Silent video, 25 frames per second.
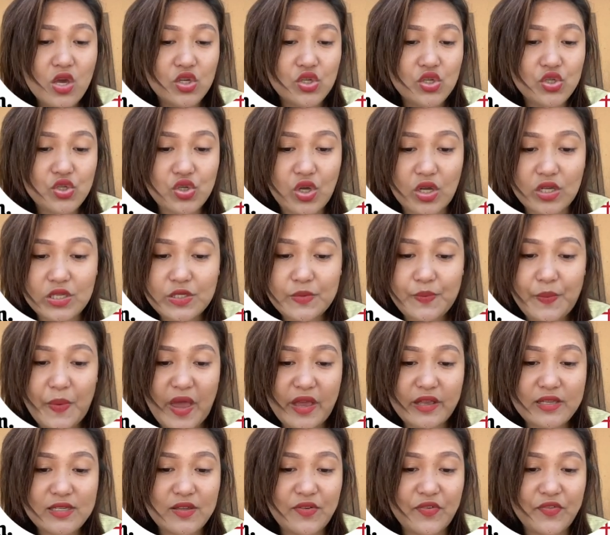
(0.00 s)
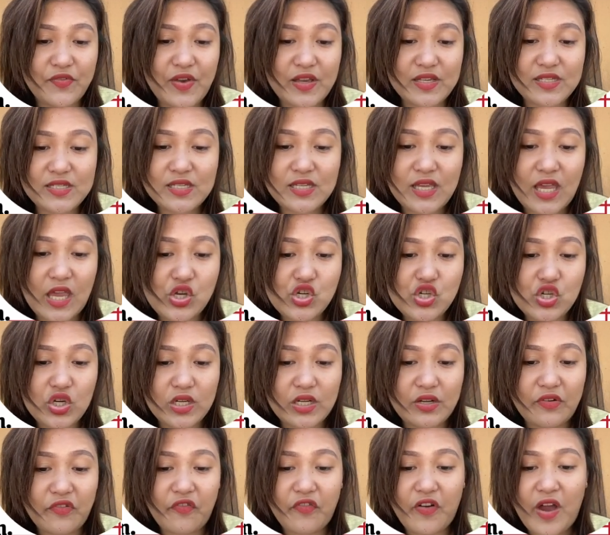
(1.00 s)
suspects,
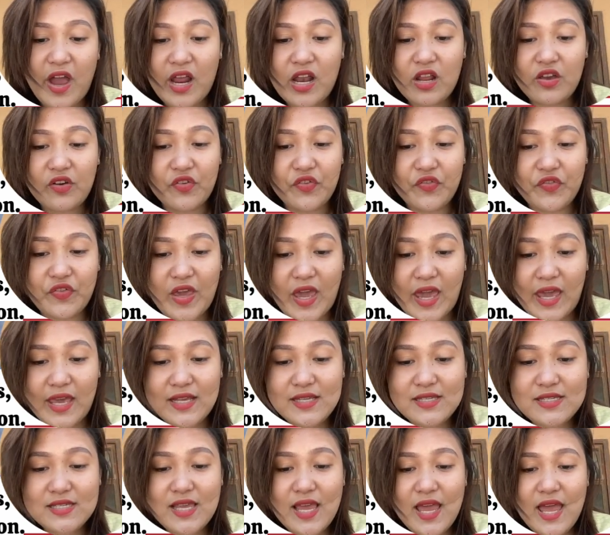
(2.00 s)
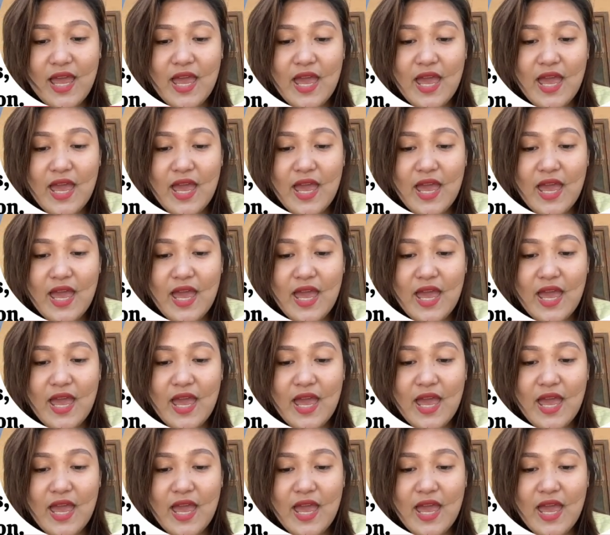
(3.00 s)
investigation, and filing of case,